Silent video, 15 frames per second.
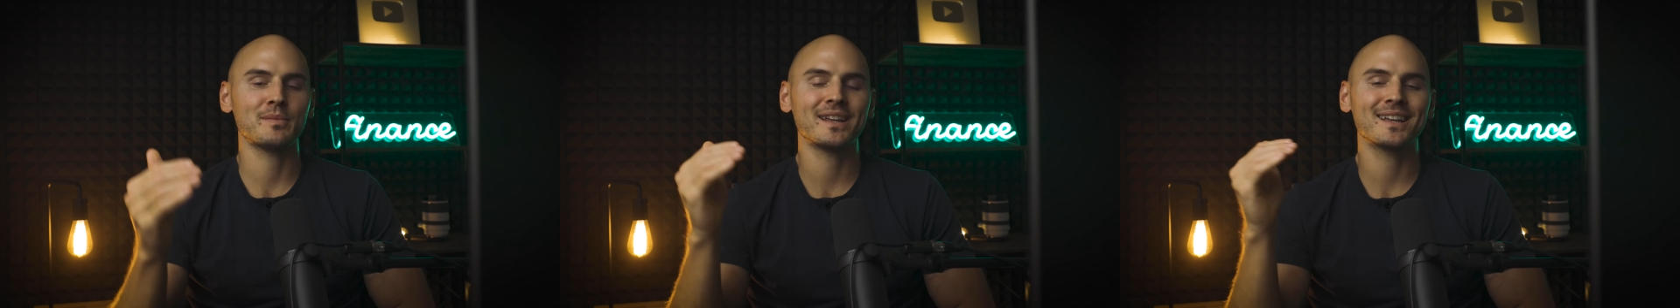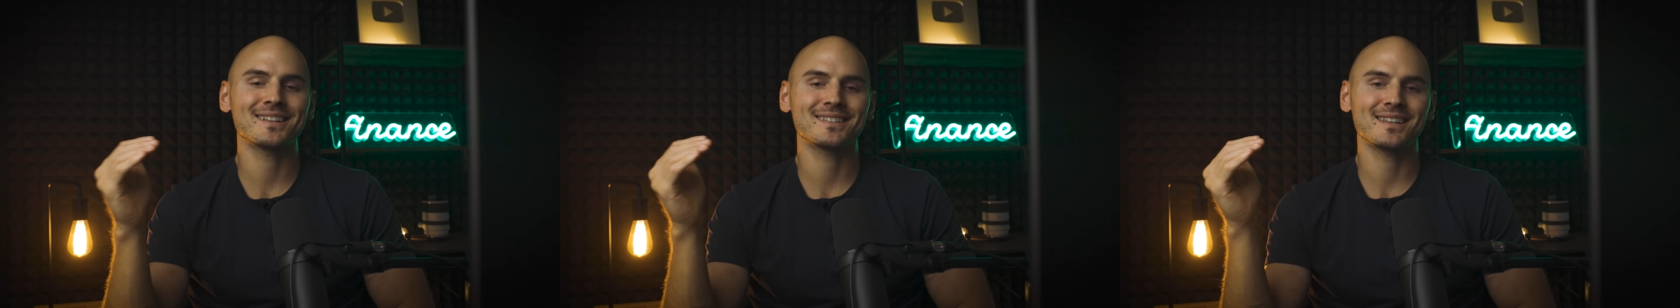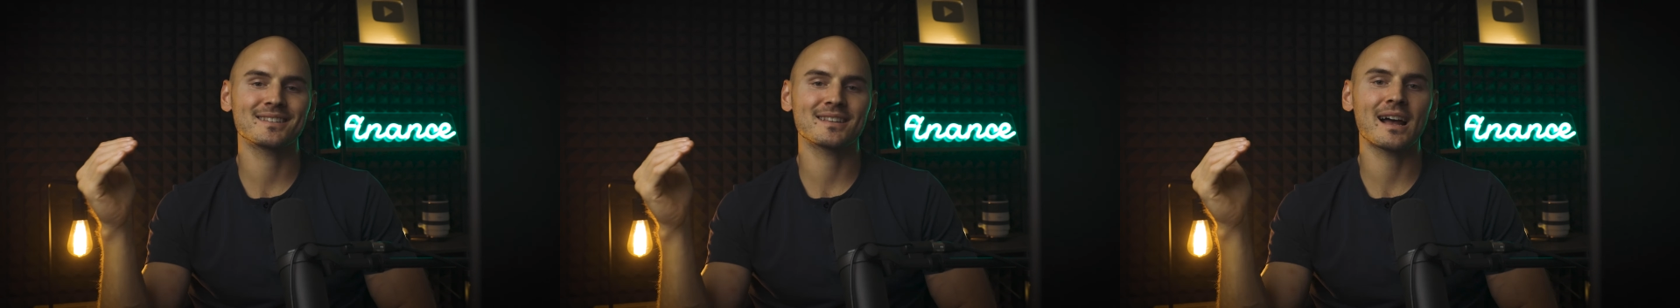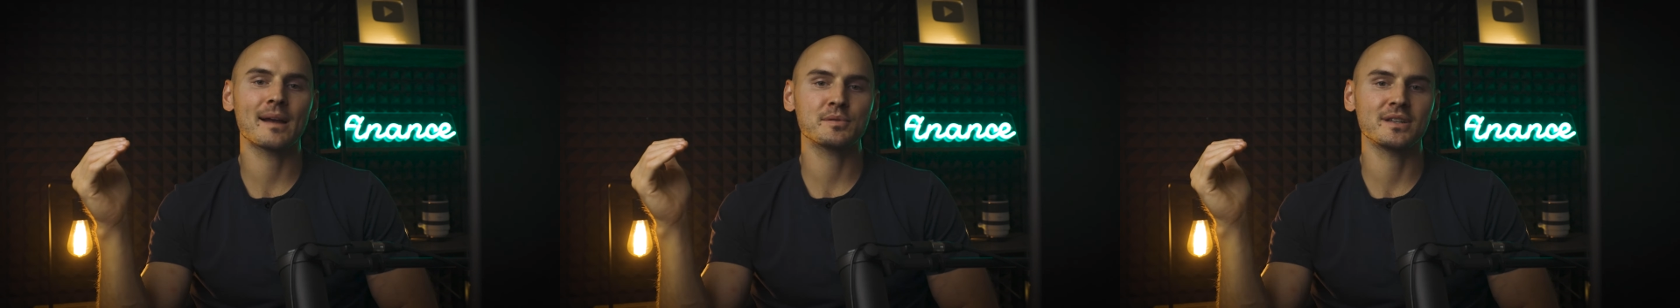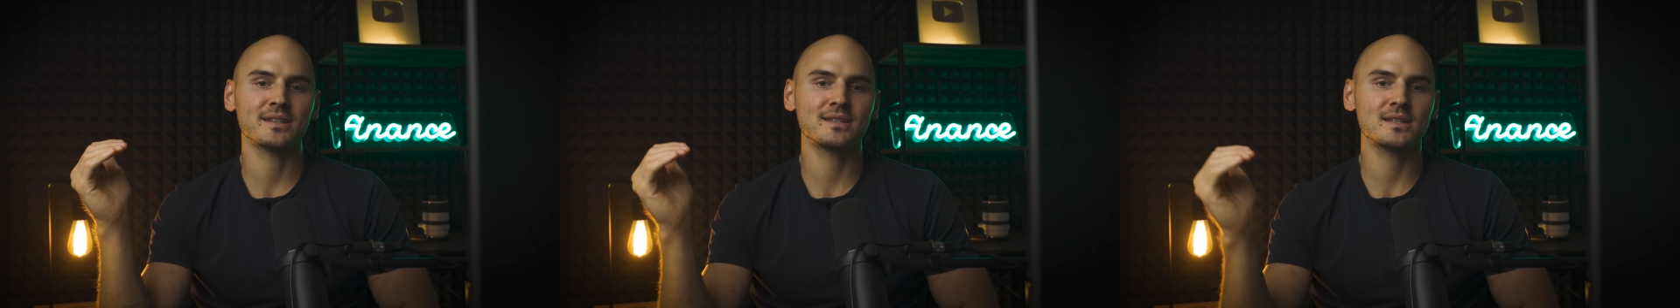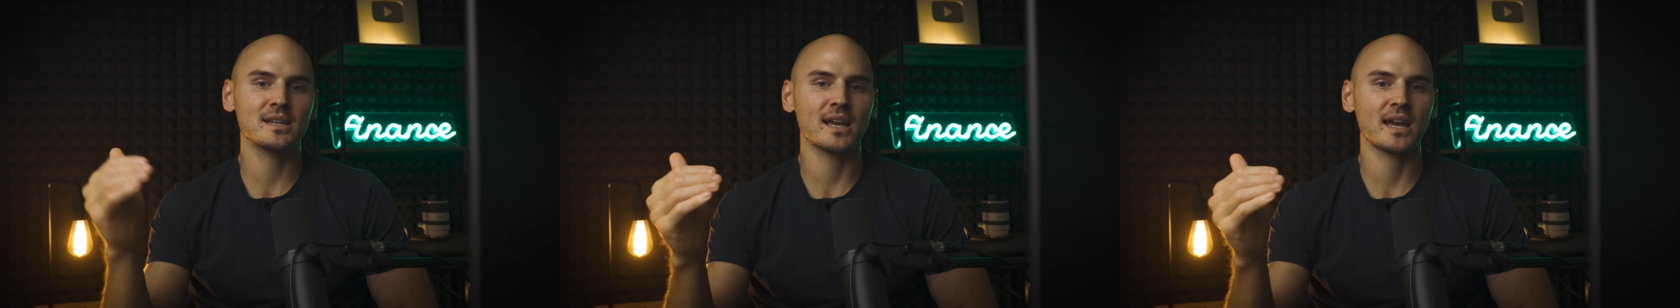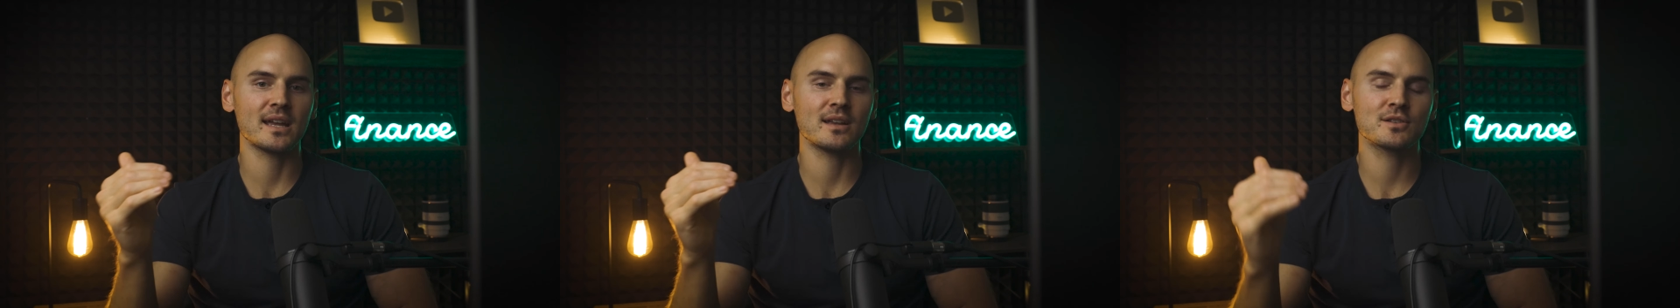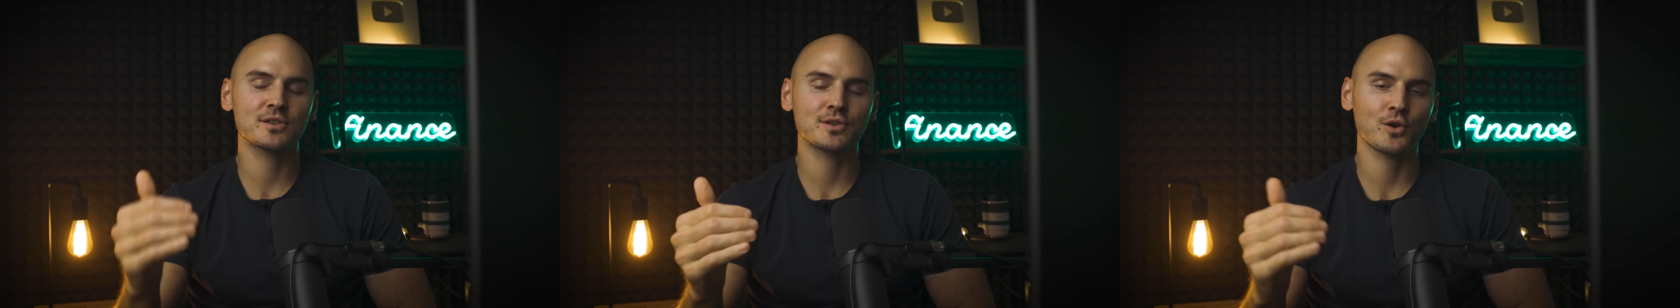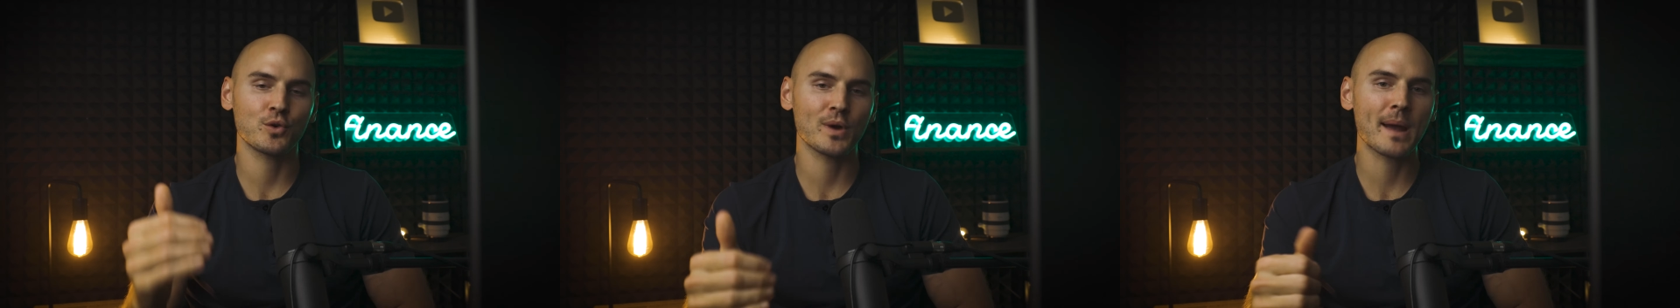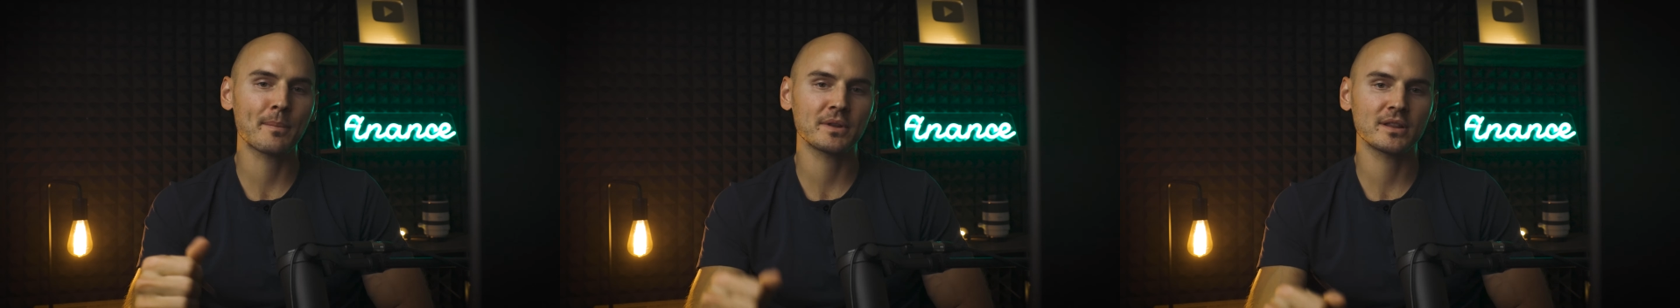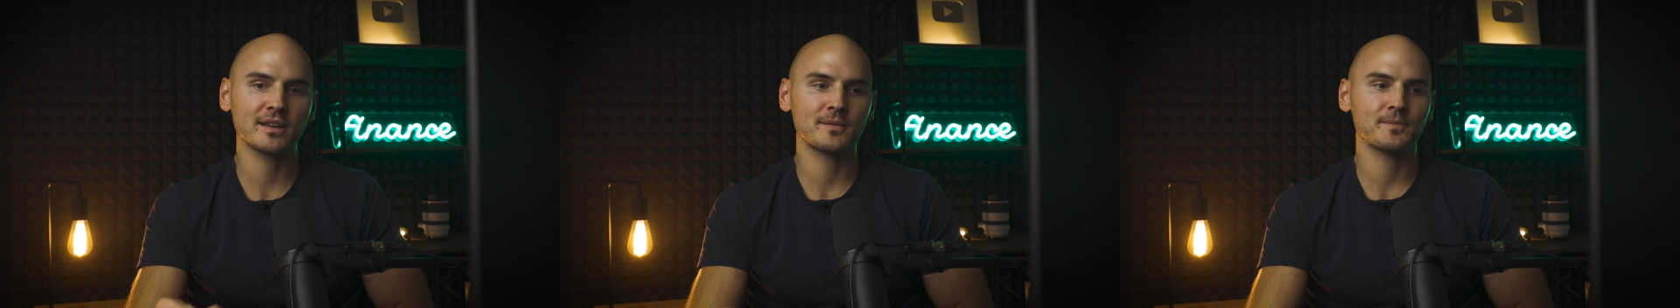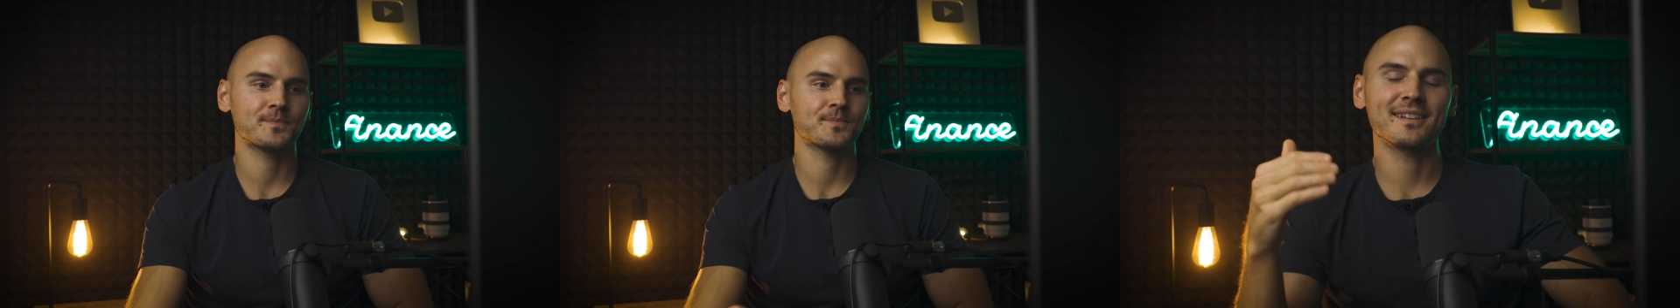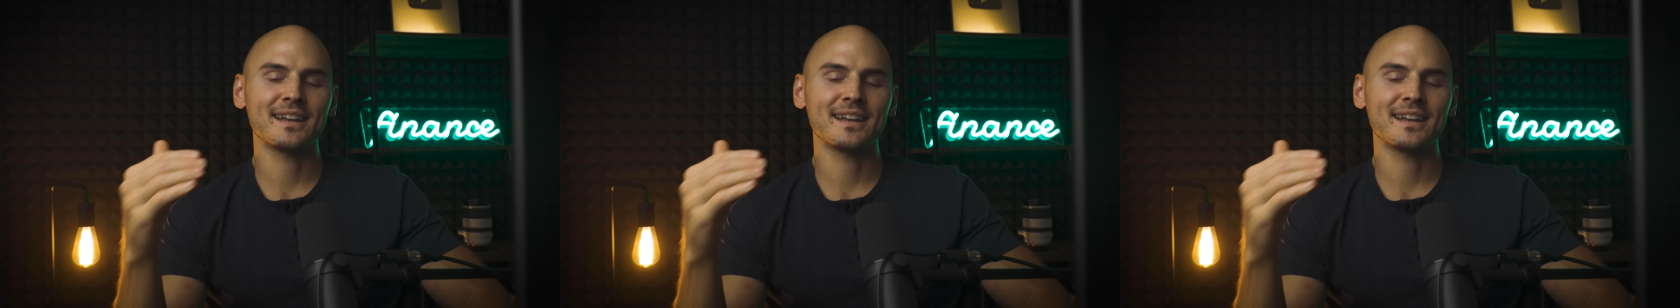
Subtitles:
because these options decay so rapidly.